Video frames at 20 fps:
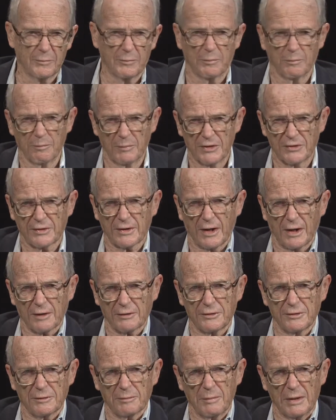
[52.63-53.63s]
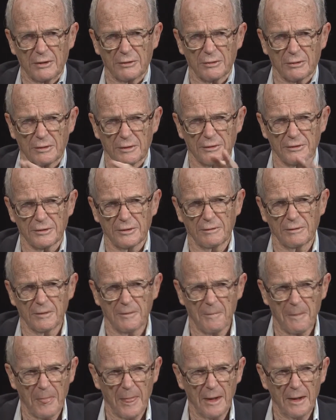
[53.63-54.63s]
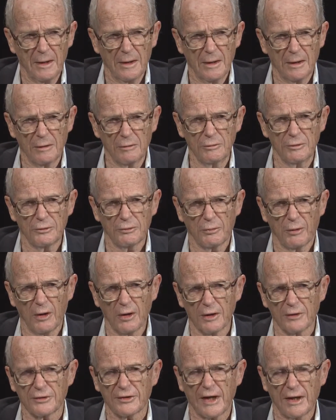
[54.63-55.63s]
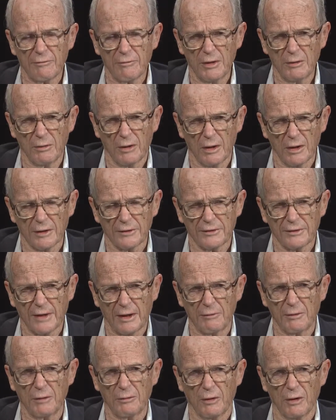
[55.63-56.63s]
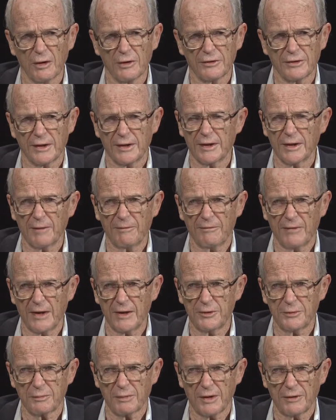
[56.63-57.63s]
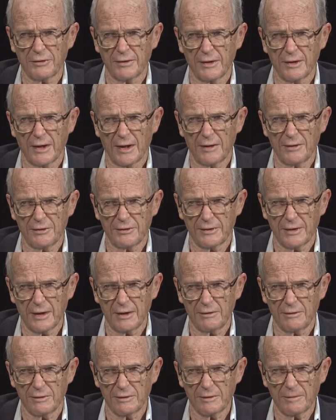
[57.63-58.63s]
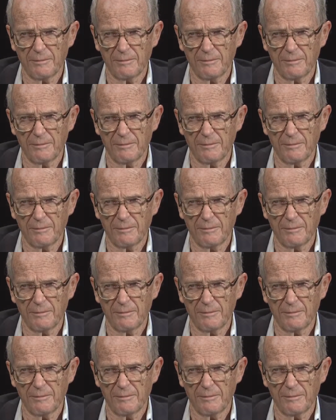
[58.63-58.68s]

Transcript: Miss Cox's mentor and so on. Who is Wallace? Henry Wallace. Henry Wallace ended up Vice President of the United States.